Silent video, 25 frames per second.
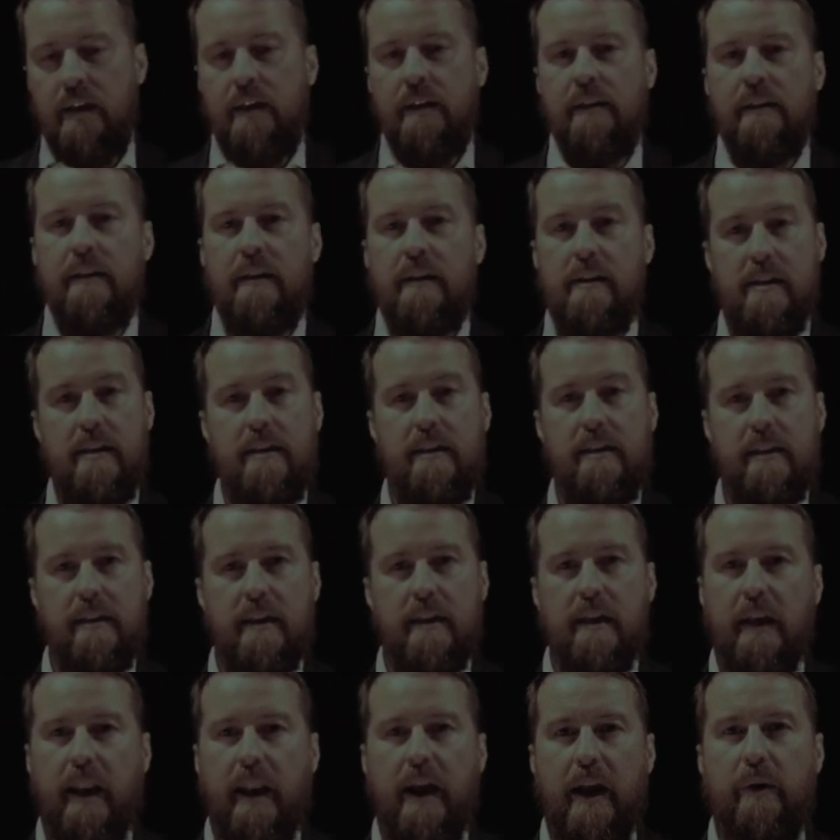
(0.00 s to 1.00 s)
These
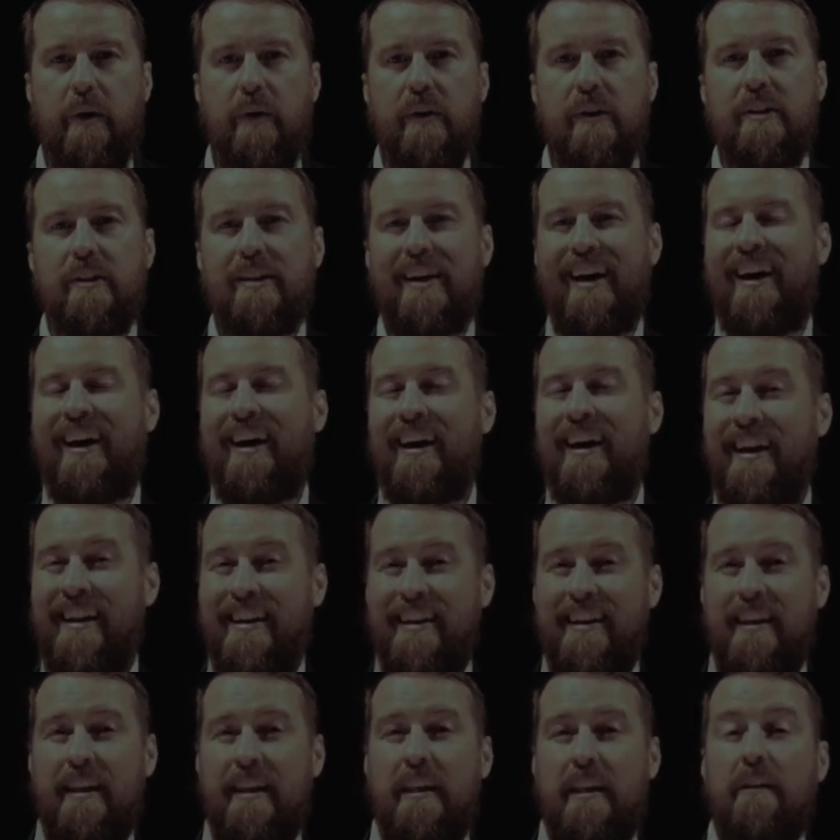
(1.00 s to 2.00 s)
scenarios are
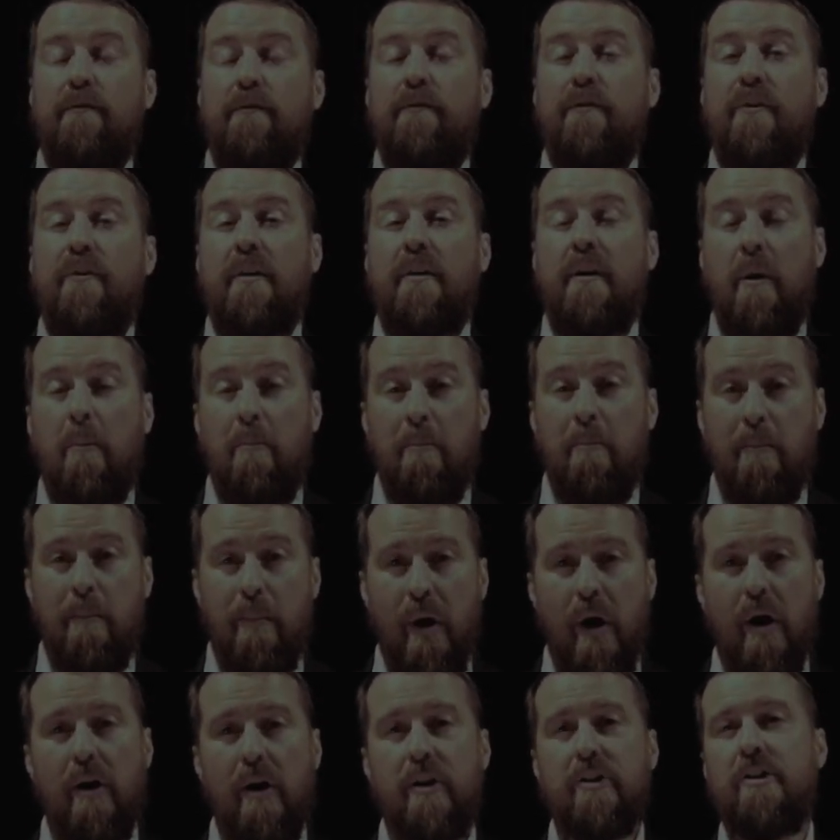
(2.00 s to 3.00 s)
different
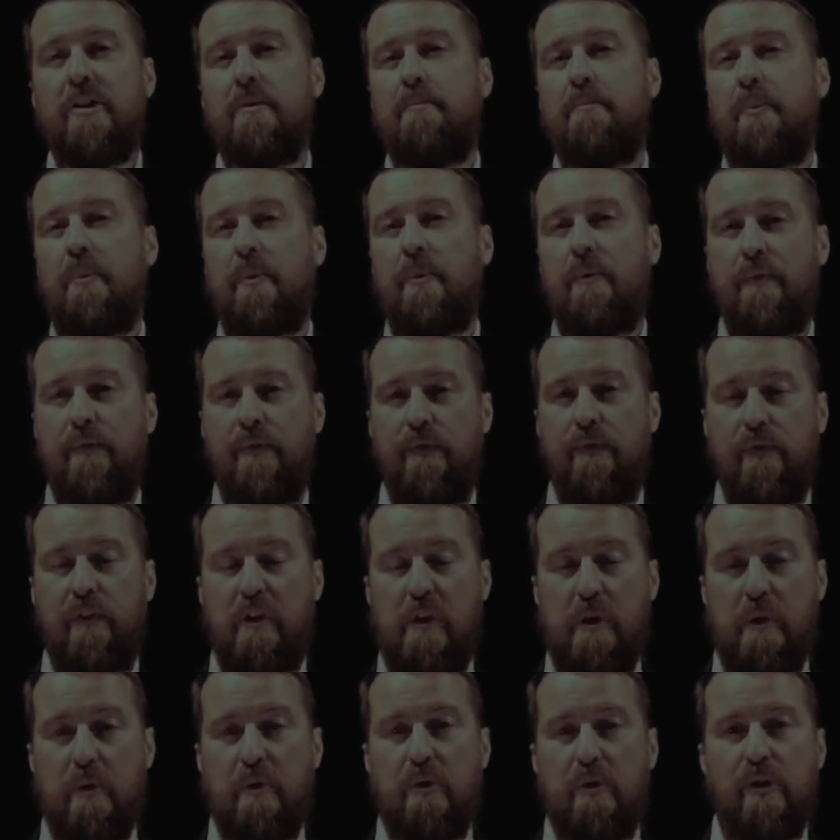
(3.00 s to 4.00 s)
possible
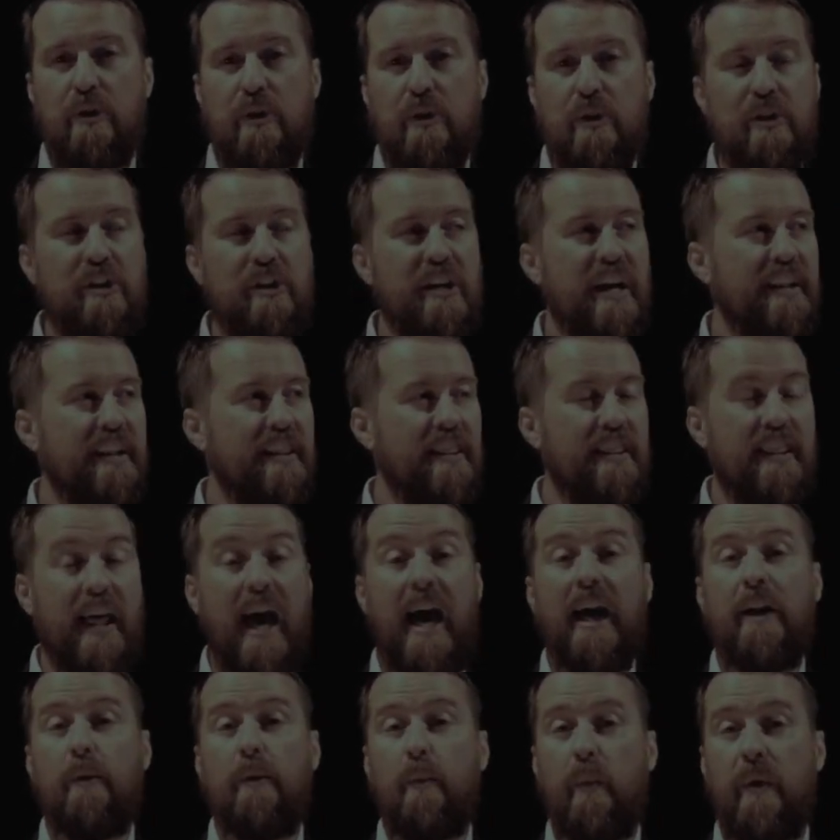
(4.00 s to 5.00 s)
futures
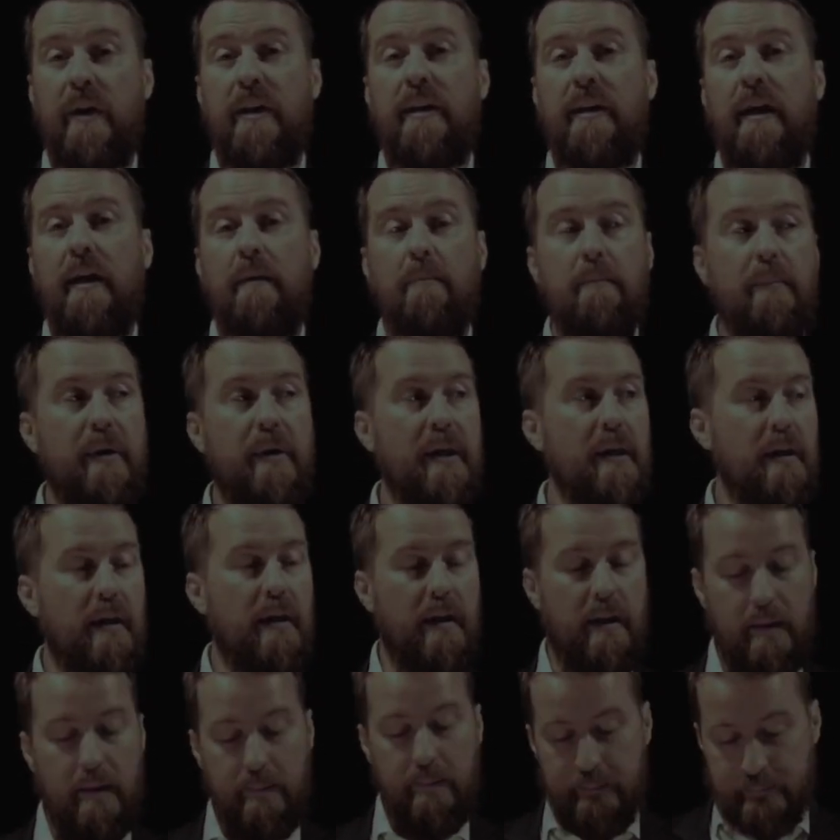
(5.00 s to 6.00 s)
that we can be in.